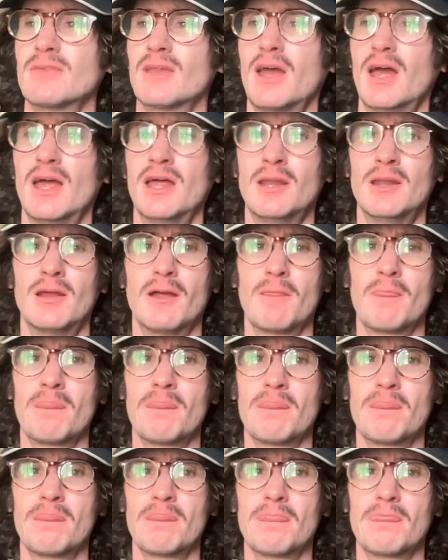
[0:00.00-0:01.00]
And
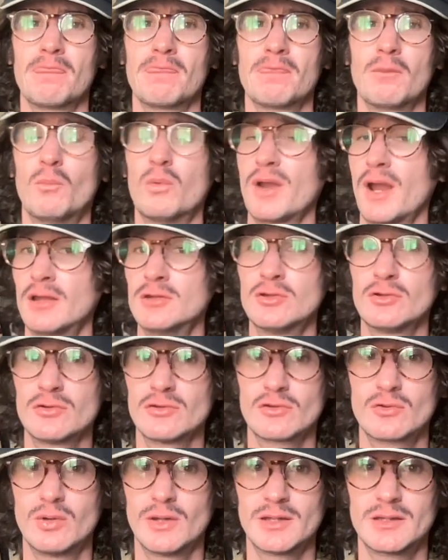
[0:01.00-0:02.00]
what I
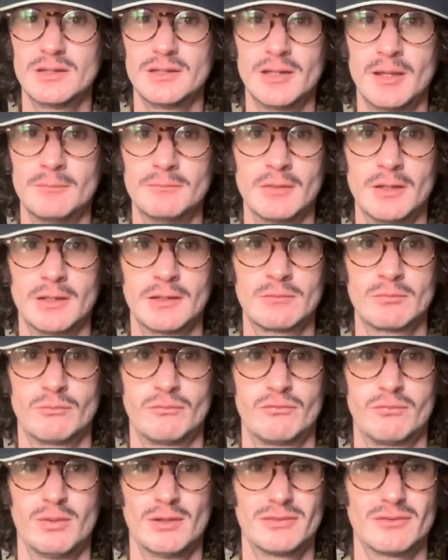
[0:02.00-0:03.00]
learned quickly, I'm like,
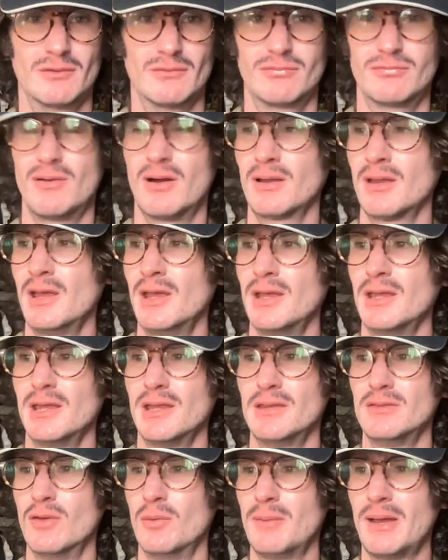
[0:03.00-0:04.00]
what the fuck?
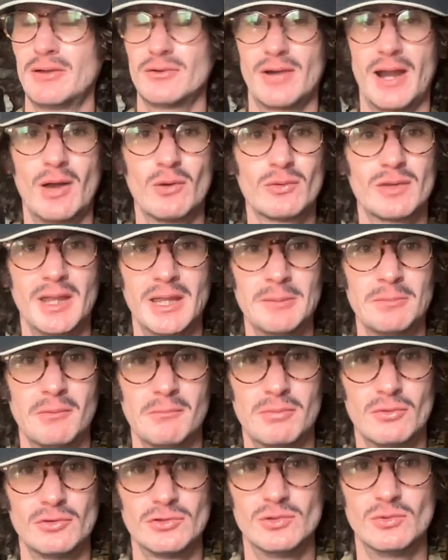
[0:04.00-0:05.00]
No matter how
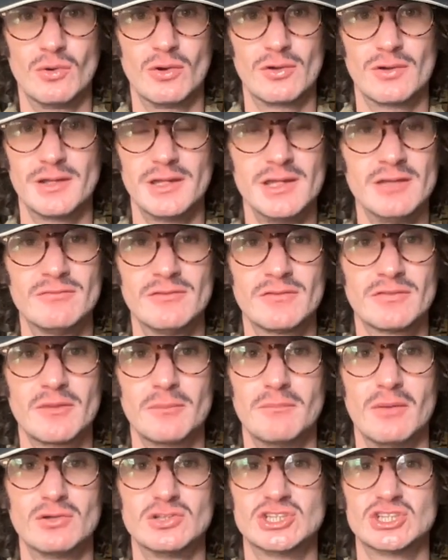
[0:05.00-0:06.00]
capable you are, even the
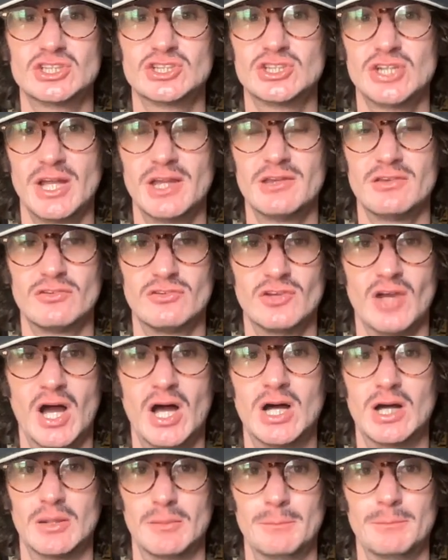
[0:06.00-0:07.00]
most shit
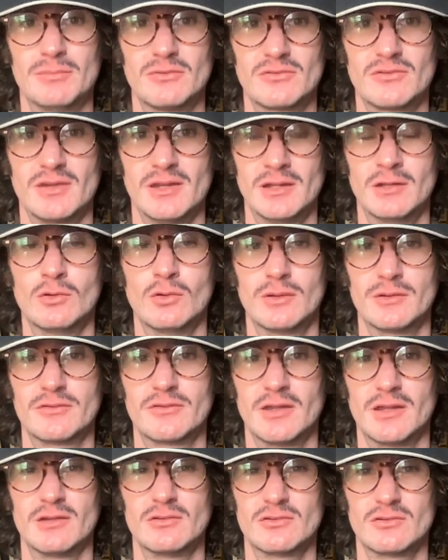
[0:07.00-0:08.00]
jobs in Los
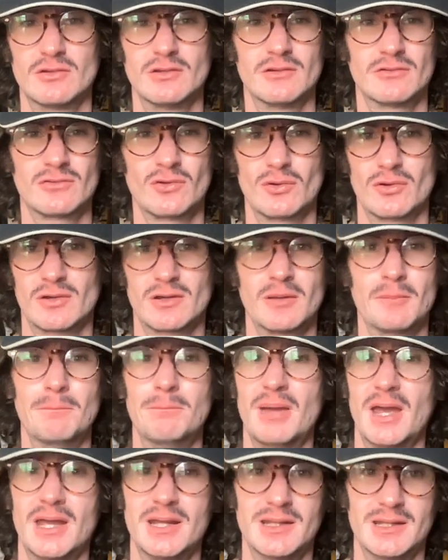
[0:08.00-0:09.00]
Angeles are
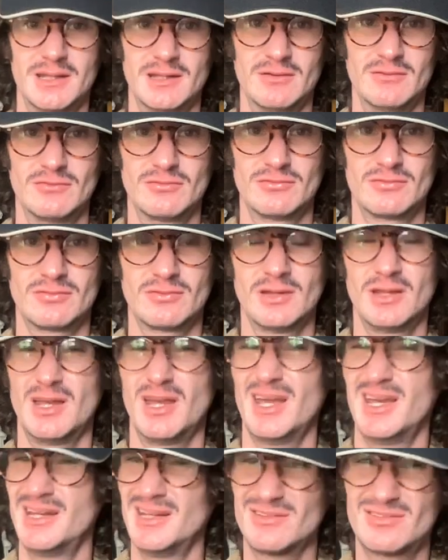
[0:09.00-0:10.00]
competitive,
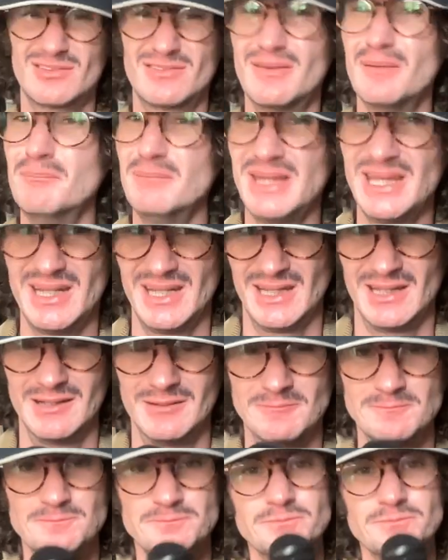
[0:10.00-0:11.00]
and it's demeaning.